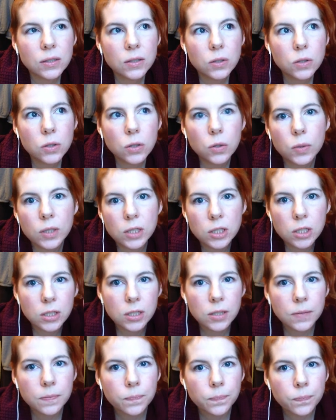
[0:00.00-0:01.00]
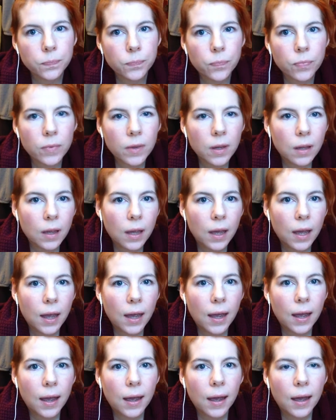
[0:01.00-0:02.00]
two questions.
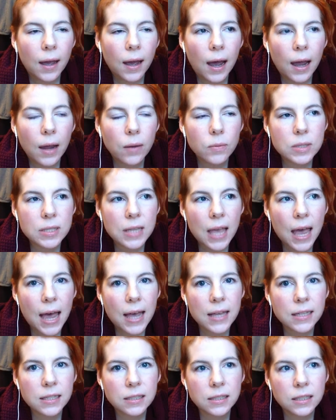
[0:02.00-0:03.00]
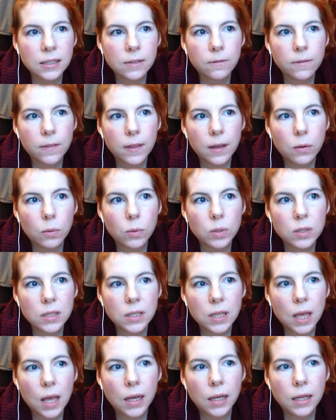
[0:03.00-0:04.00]
Uh, I was asked if there was
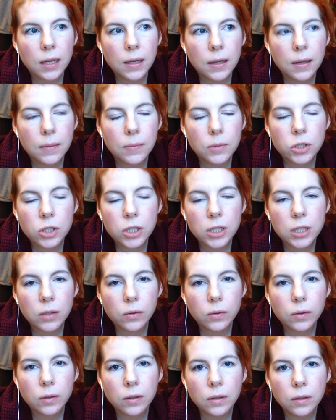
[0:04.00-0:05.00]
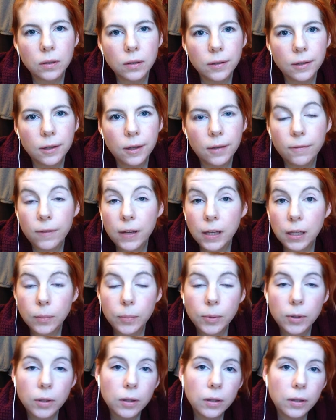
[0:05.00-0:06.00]
any material
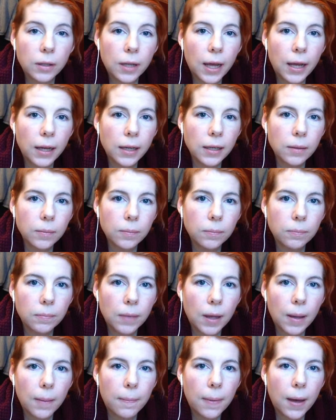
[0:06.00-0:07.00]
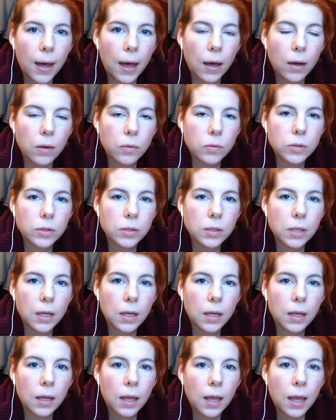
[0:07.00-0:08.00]
available online about
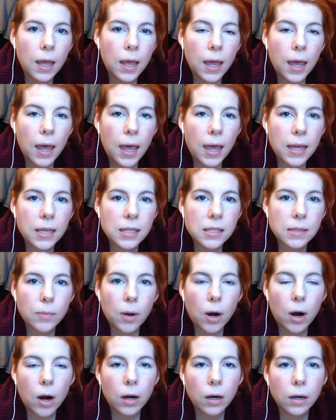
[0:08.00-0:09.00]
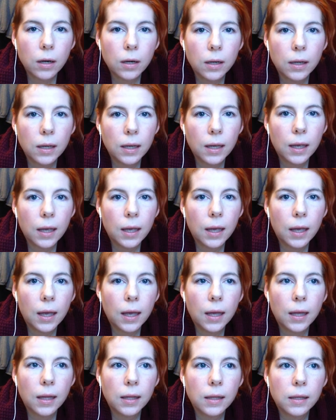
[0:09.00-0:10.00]
uh, ASMR
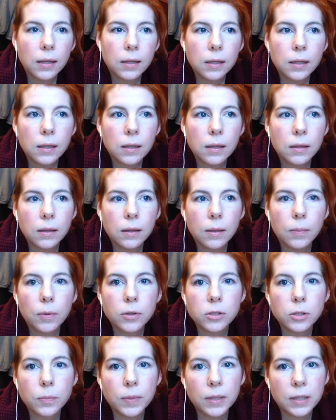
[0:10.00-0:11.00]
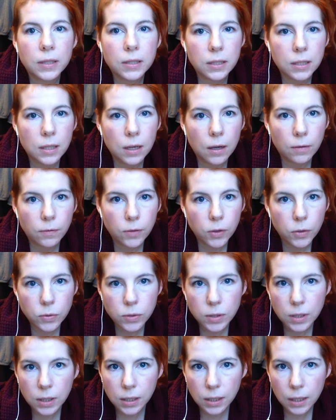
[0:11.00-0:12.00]
and uh, the possibility of
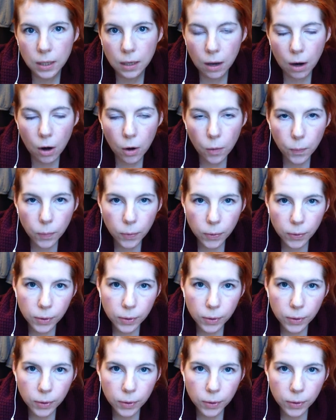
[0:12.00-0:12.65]
using it in LARP.